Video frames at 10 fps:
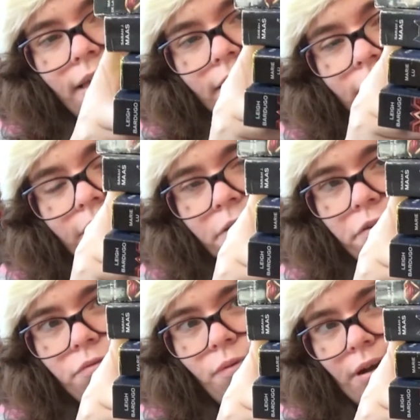The
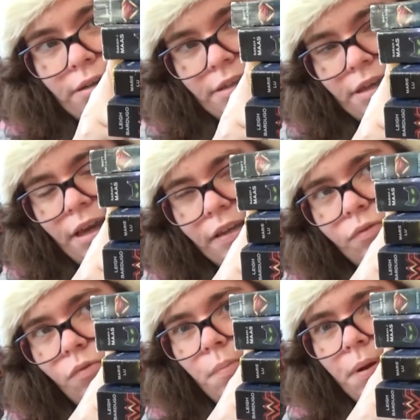third one,
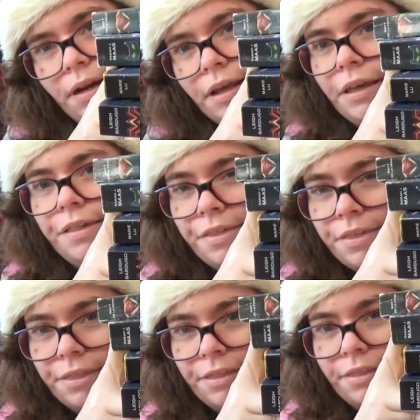Catwoman
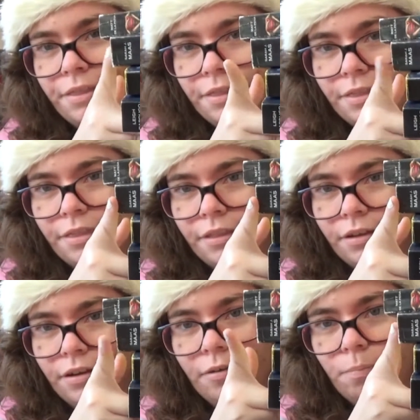is
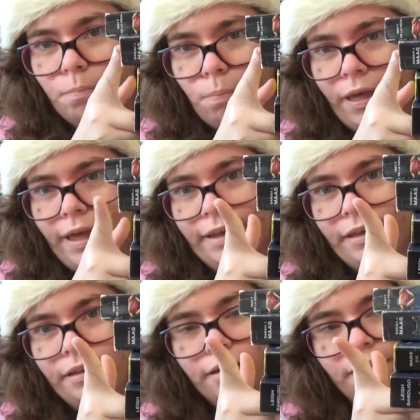
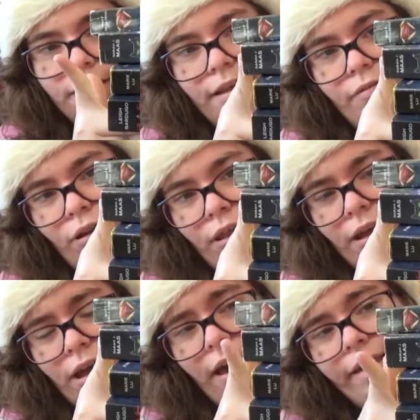planning several
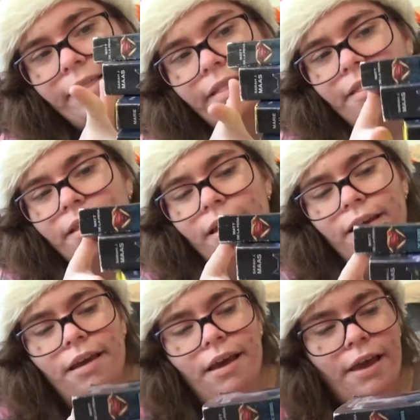heists.
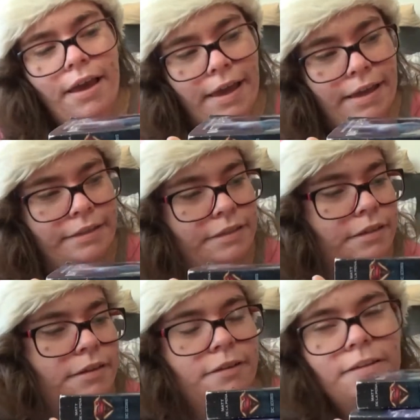And
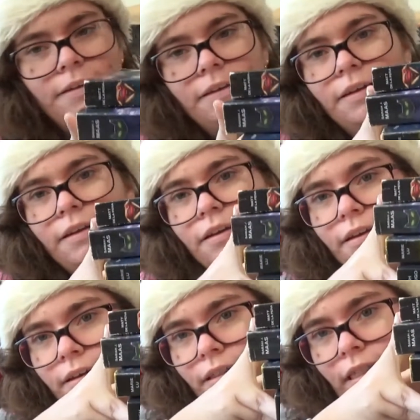
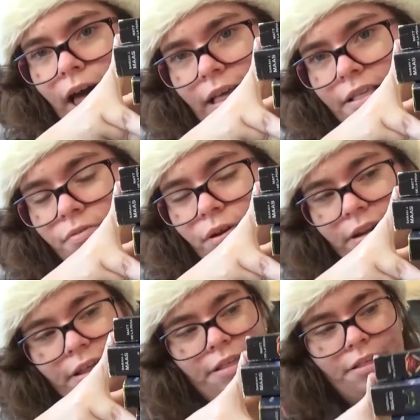last one
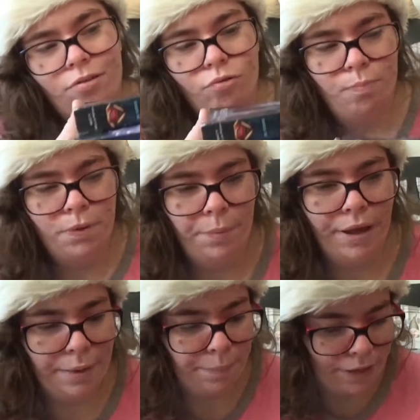is
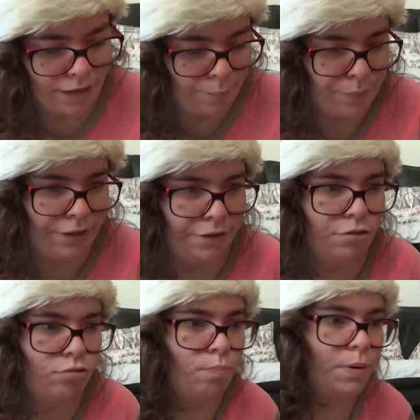Superman becoming
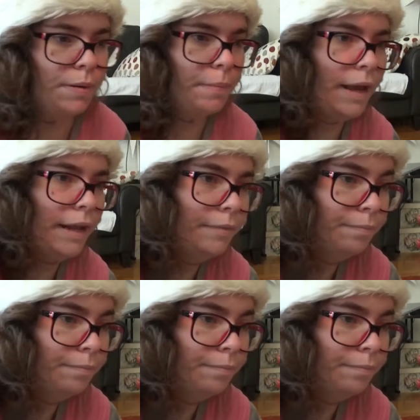Superman.